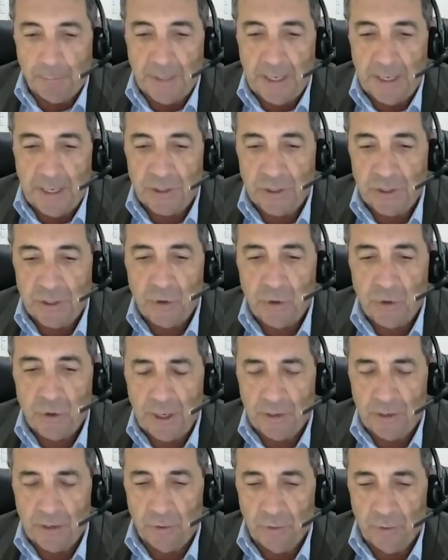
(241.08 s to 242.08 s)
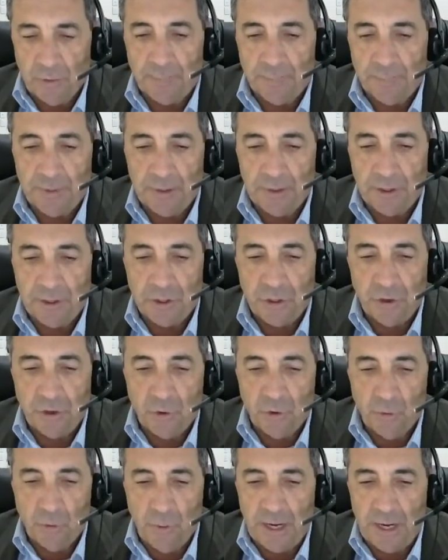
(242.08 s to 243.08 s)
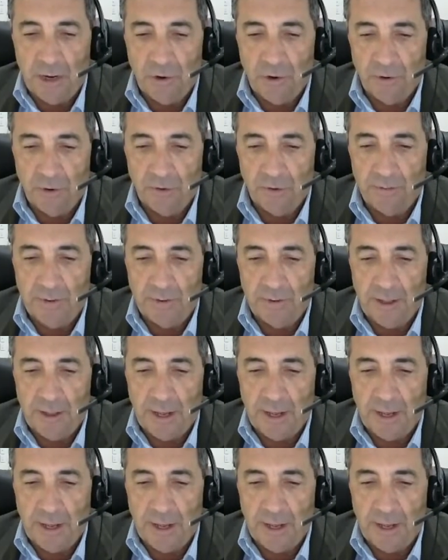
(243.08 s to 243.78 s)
it's critical that you're aware of